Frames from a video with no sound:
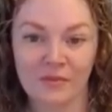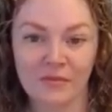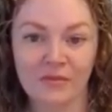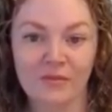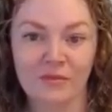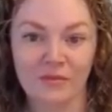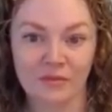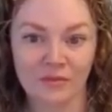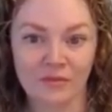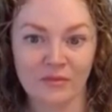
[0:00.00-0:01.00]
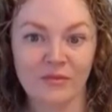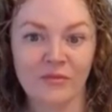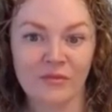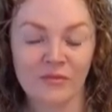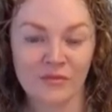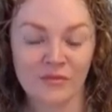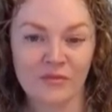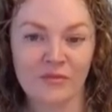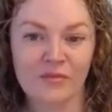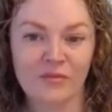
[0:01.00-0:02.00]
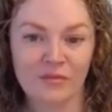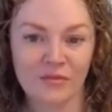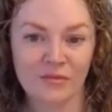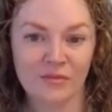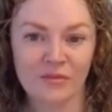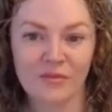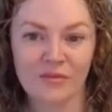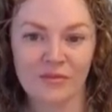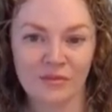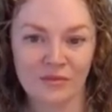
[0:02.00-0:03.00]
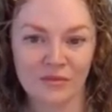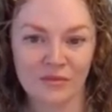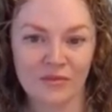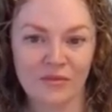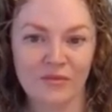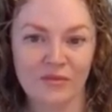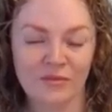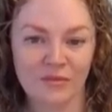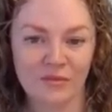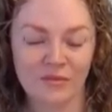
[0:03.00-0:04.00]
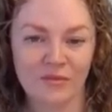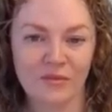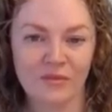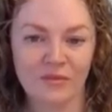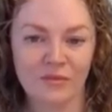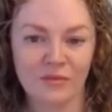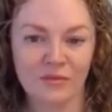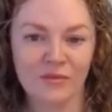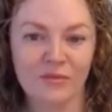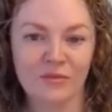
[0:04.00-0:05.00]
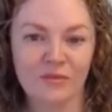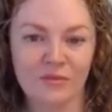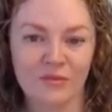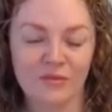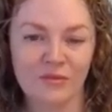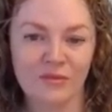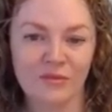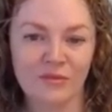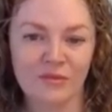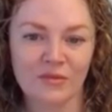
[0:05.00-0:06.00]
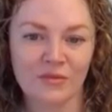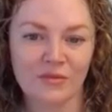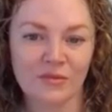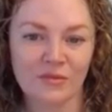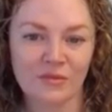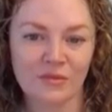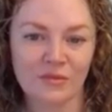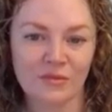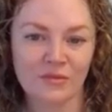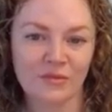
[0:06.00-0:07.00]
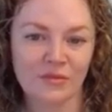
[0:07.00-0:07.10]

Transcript: The person shown says nothing.